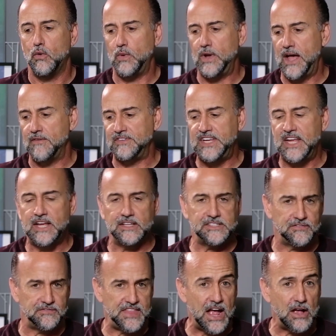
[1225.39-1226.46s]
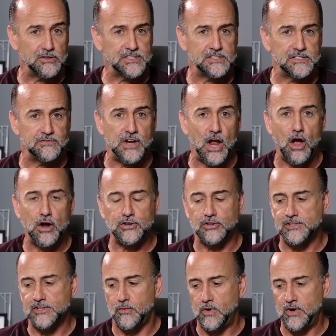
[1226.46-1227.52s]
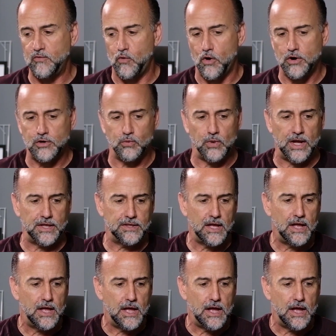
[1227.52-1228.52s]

We have tens of thousands of doctors that we've worked with,